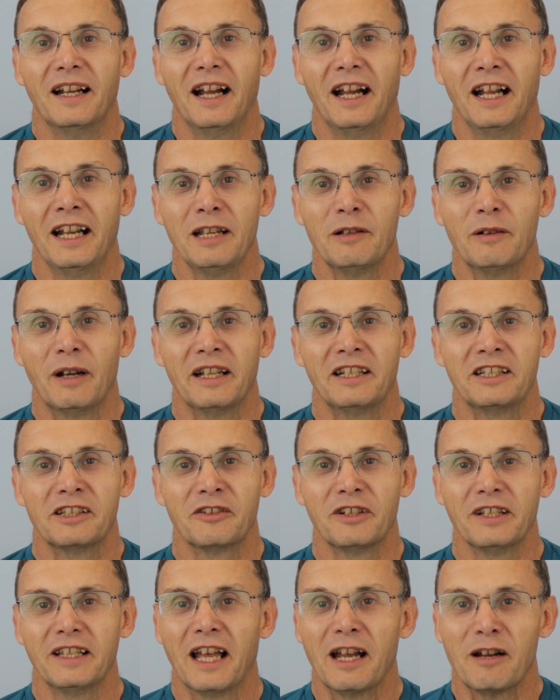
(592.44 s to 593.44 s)
Anyway,
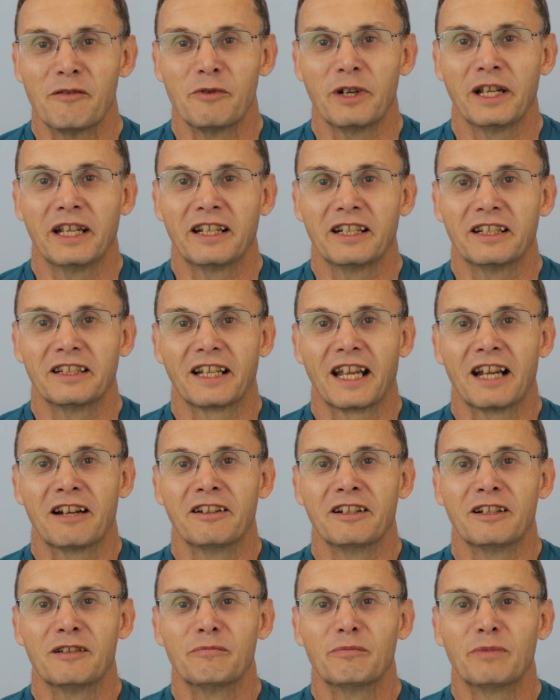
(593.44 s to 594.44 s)
during that week, I
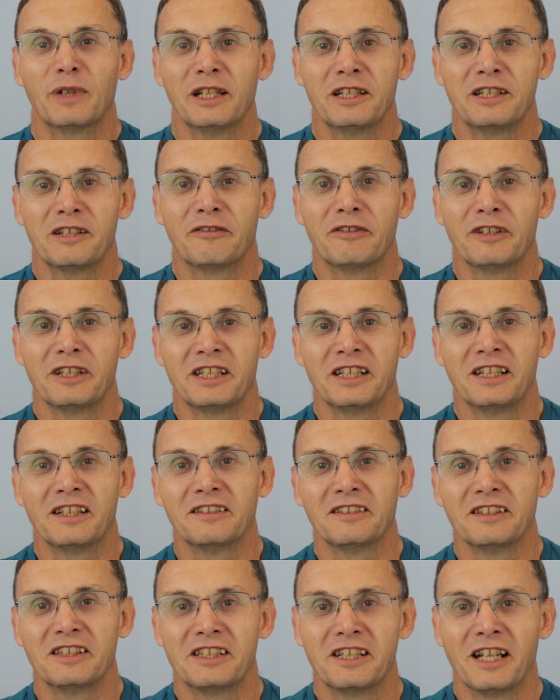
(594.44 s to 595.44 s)
carried on pleasure fishing
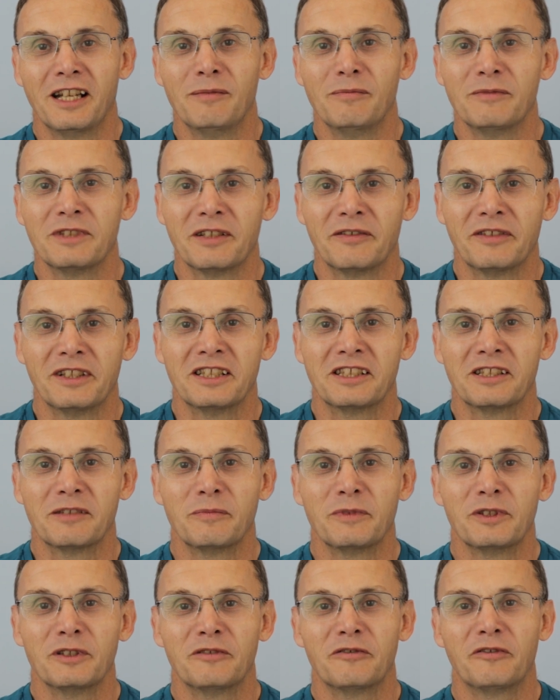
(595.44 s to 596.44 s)
on the Thames, having
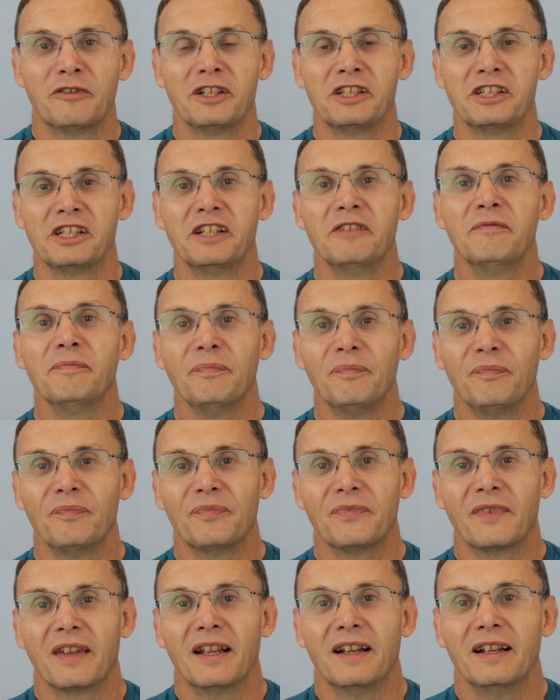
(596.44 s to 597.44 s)
some good fishing.
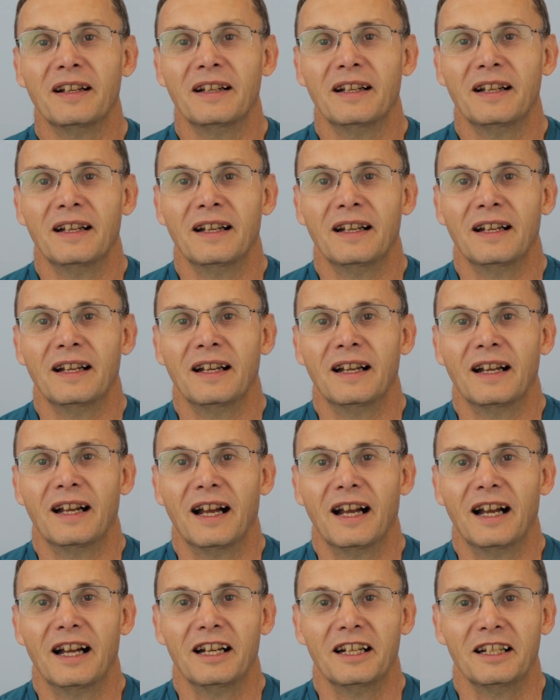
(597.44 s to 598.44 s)

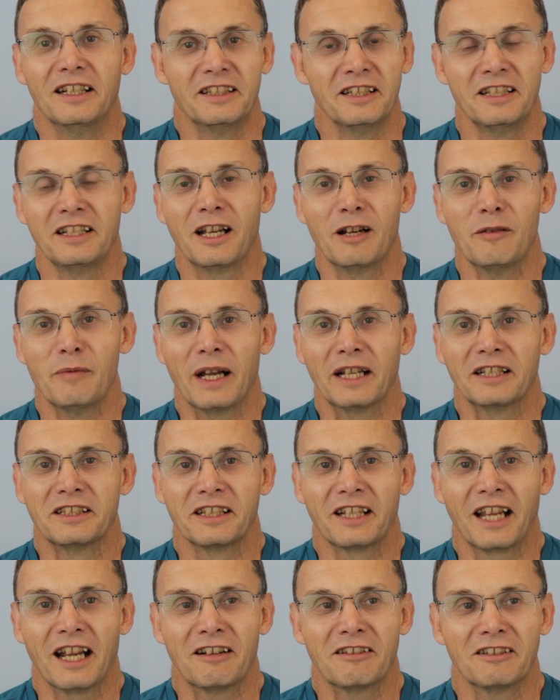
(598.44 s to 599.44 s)
I didn't go back
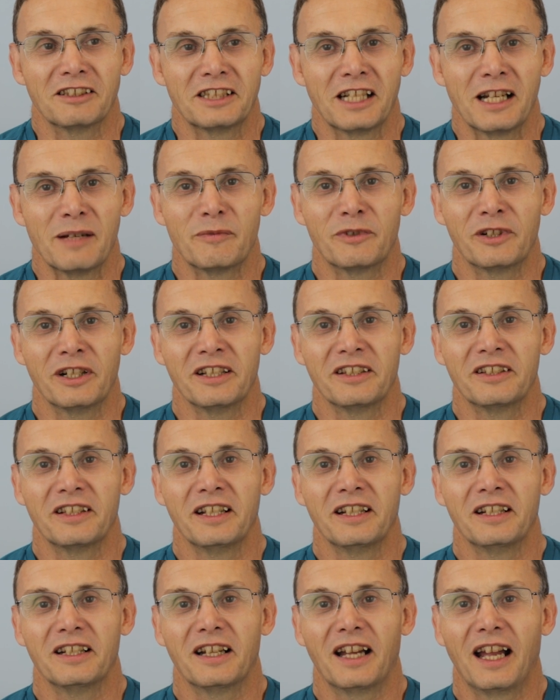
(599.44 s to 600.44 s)
to Carrots Ham or
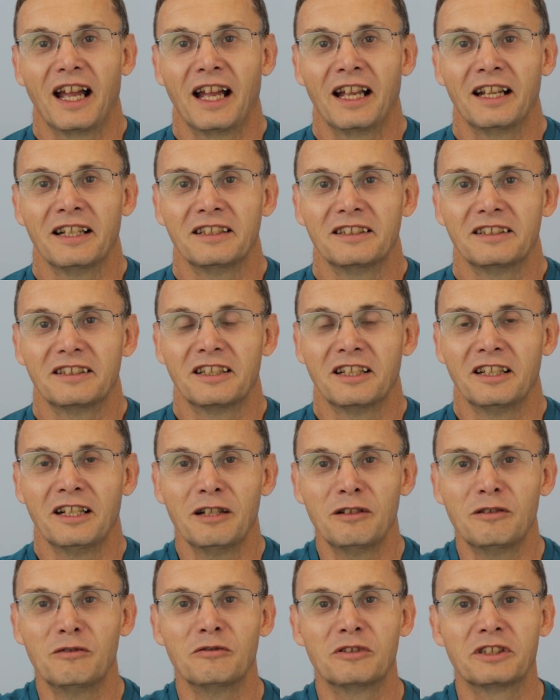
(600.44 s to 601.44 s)
anything. And the
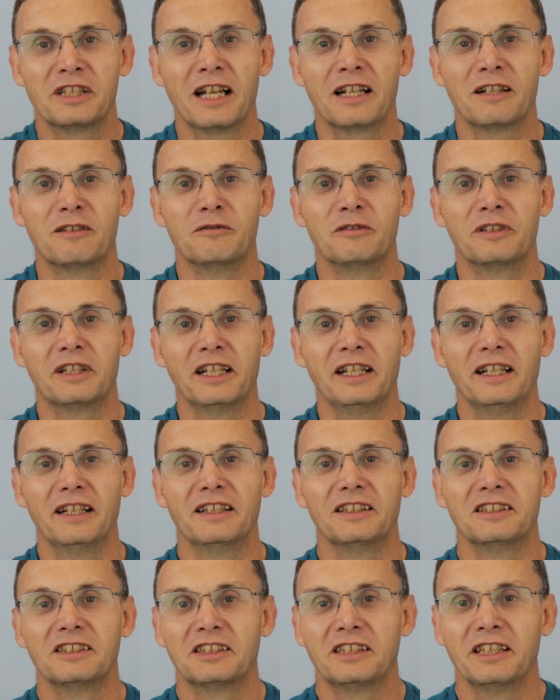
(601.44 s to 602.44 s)
local tackle
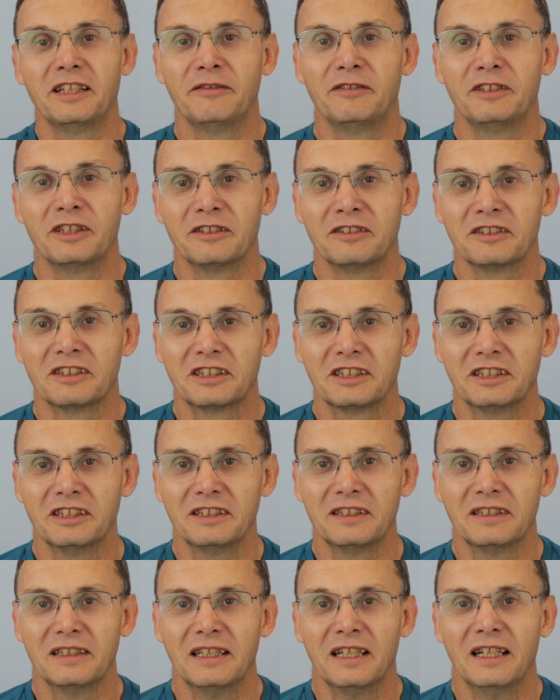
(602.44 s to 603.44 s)
dealer, Steve
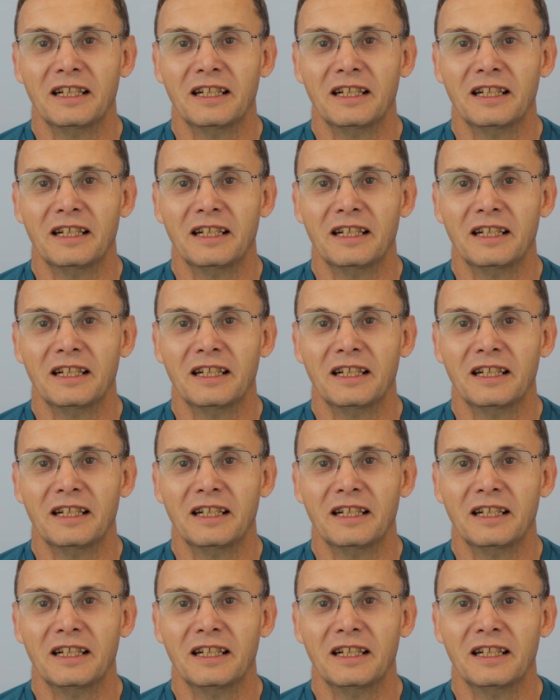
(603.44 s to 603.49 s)
Johnson,